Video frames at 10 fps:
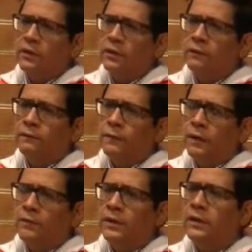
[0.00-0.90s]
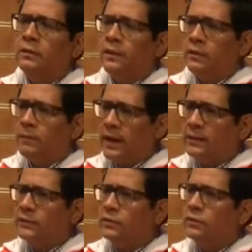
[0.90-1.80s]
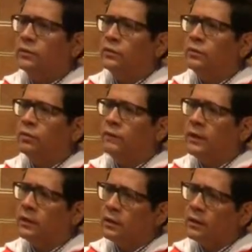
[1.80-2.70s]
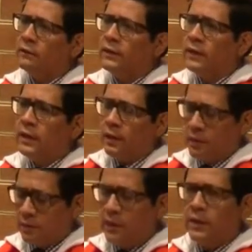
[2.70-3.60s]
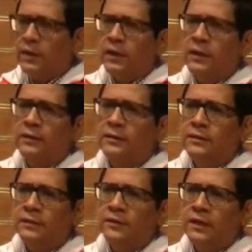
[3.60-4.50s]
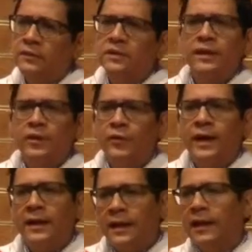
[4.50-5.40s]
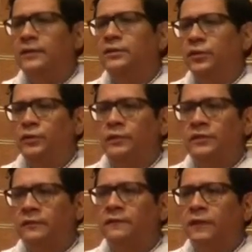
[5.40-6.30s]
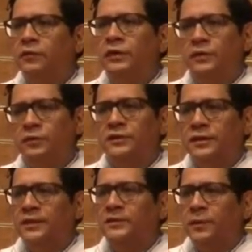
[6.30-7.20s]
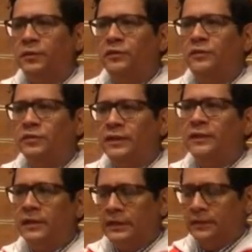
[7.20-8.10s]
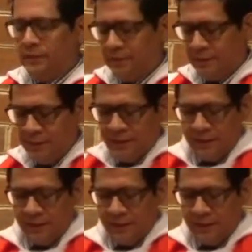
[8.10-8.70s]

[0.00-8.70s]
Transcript: of uh, being a better pastor to provide love and care and at the same time psychoanalyze you. It's a very interesting experience to say the least.